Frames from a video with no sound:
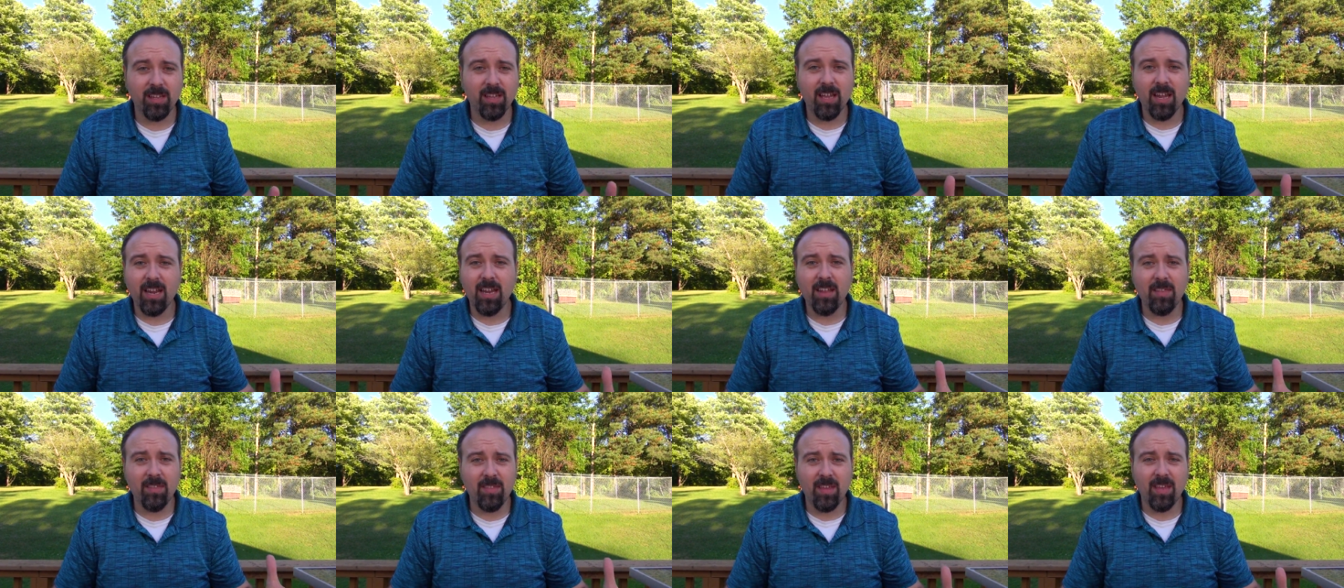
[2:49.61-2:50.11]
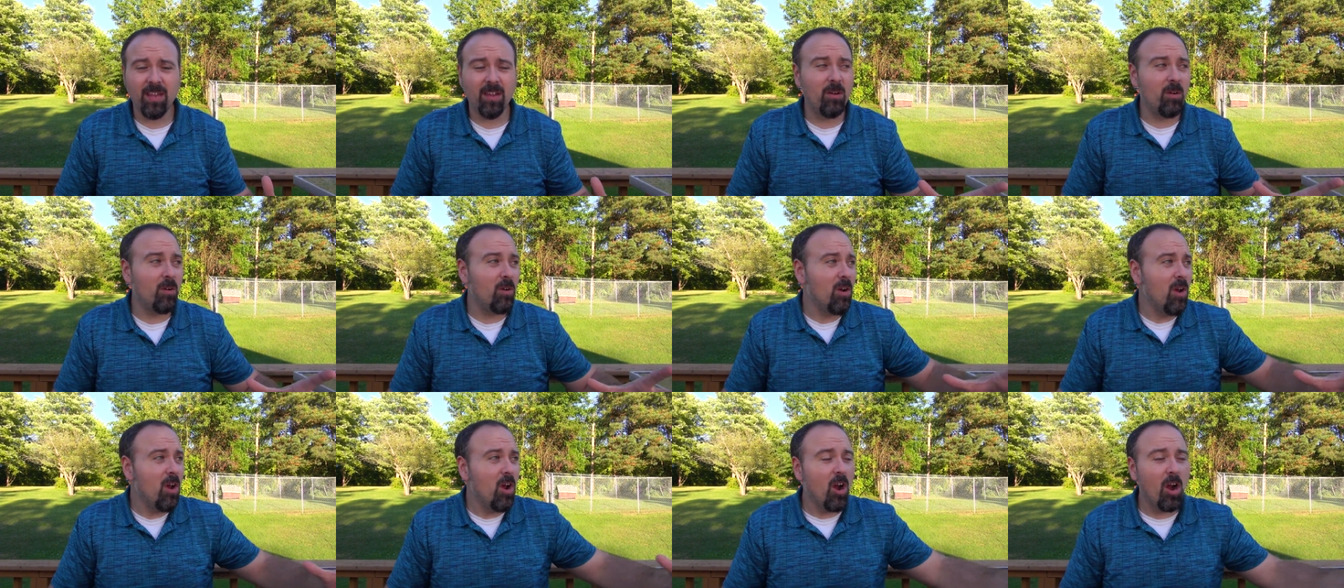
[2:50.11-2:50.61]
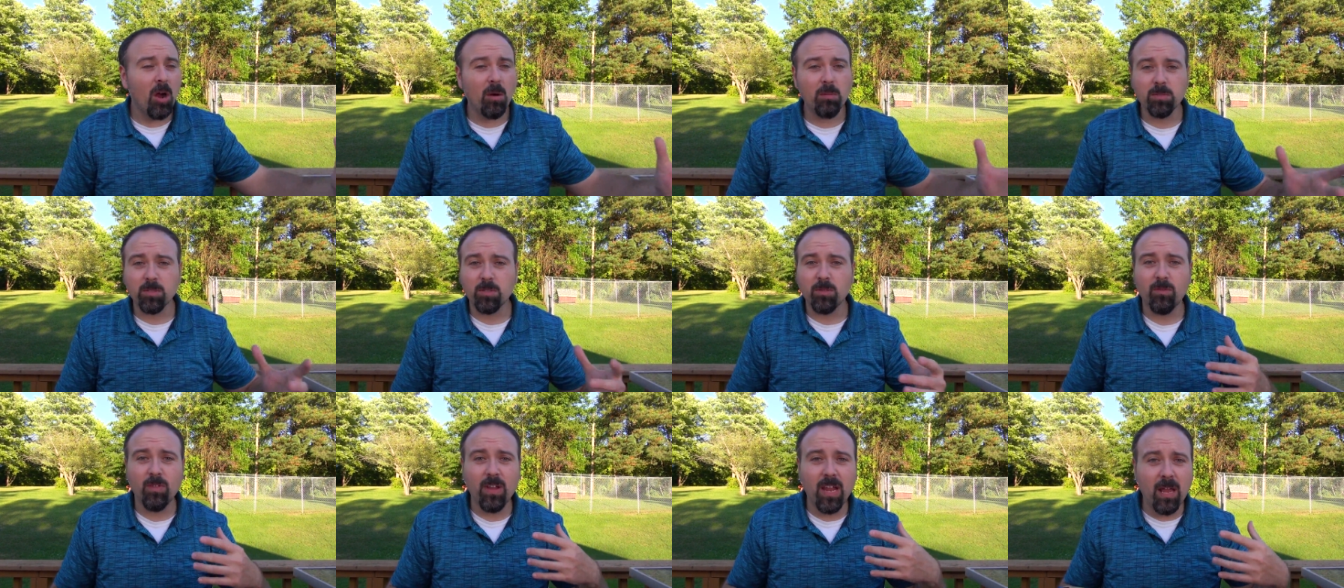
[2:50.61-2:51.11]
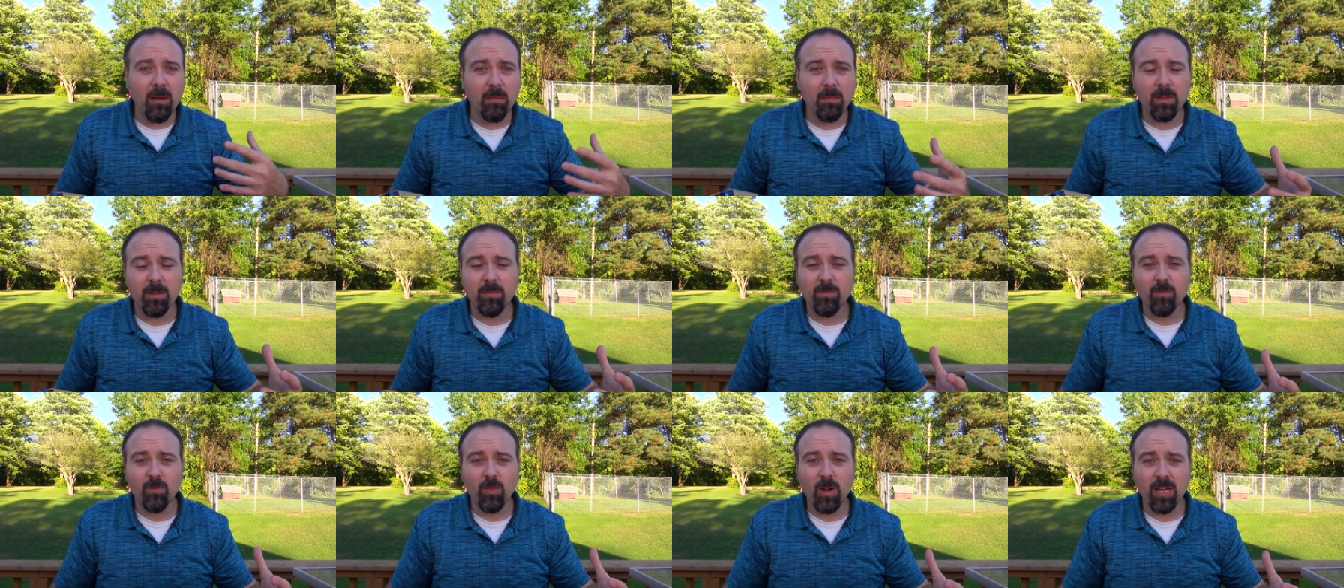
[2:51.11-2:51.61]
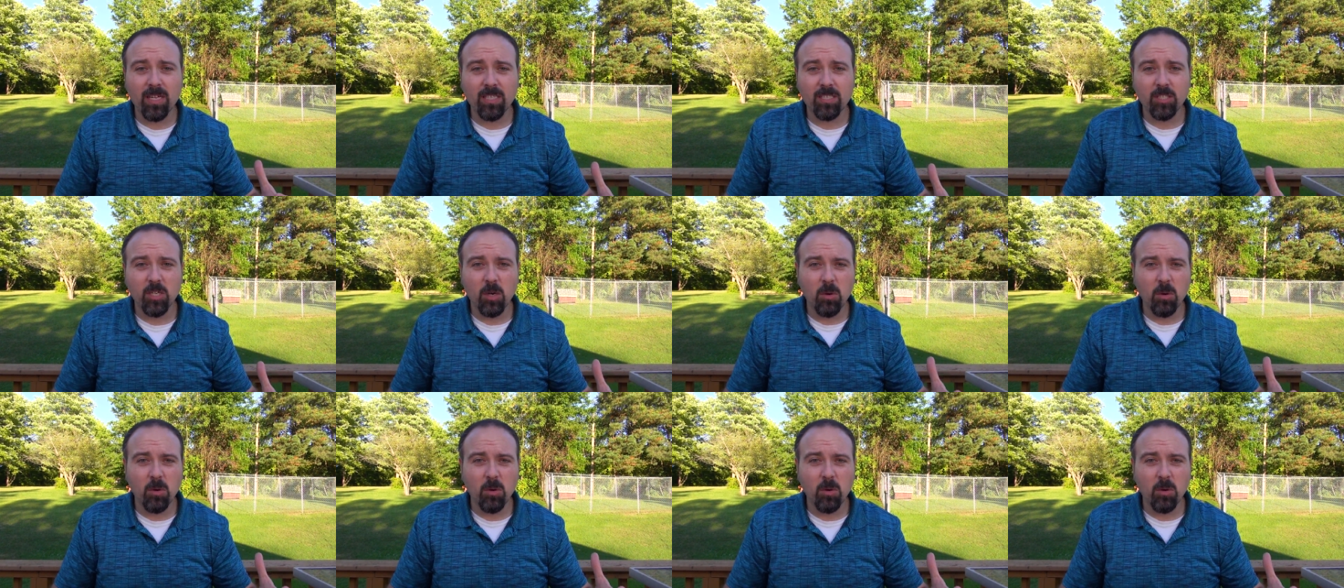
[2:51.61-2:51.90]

anything or harms your family, friends,